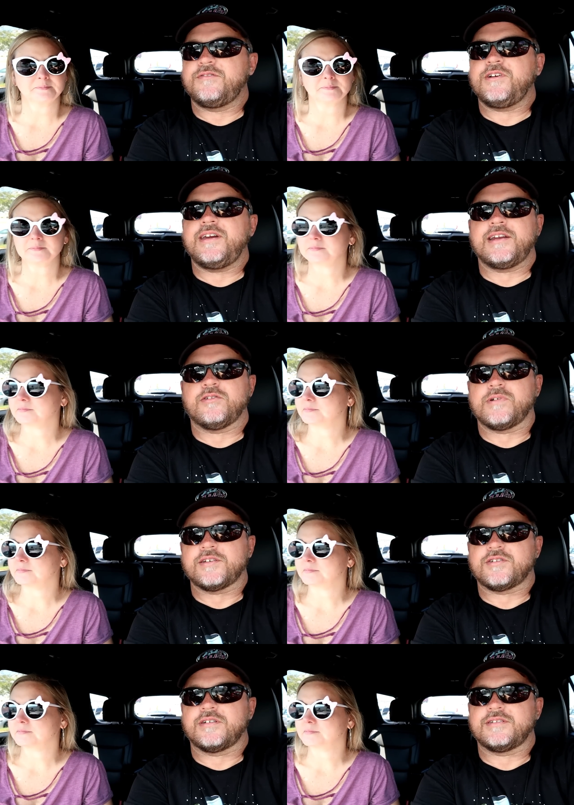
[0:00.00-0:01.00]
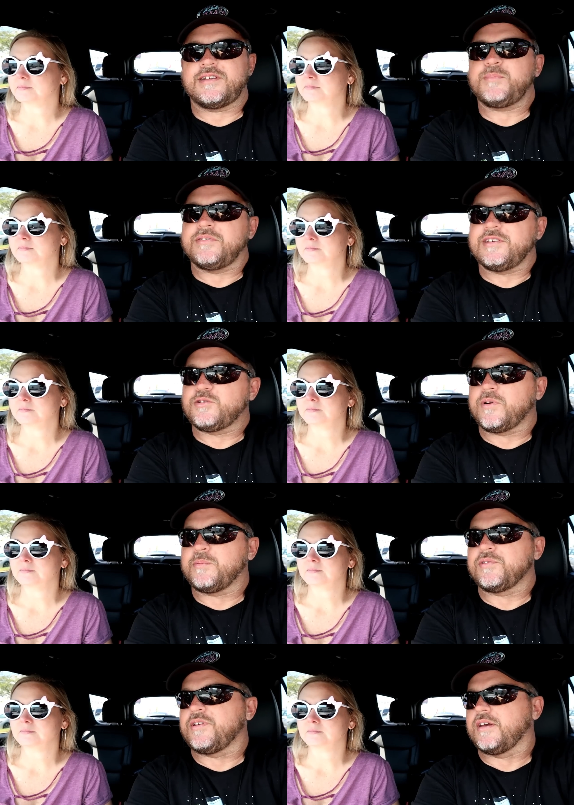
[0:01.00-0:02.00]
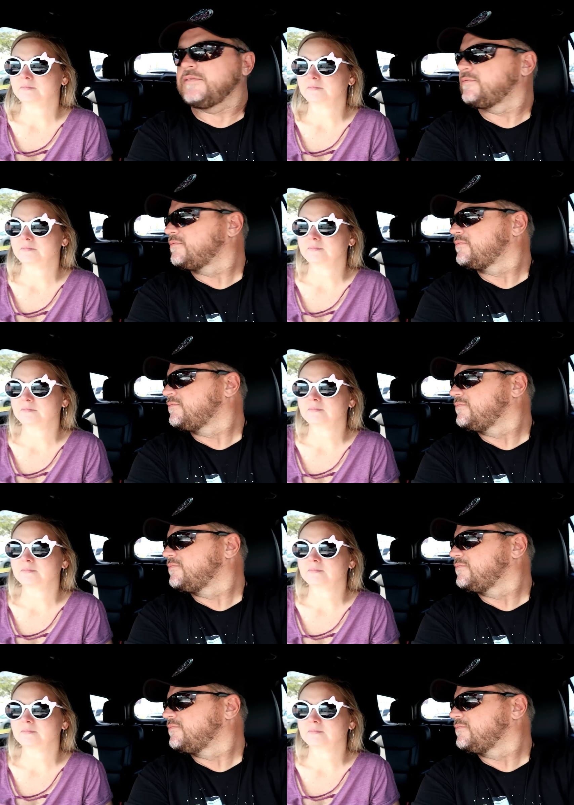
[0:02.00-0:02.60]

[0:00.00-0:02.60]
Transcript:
Speaker 1: if you're eating at a restaurant, tip at least 20%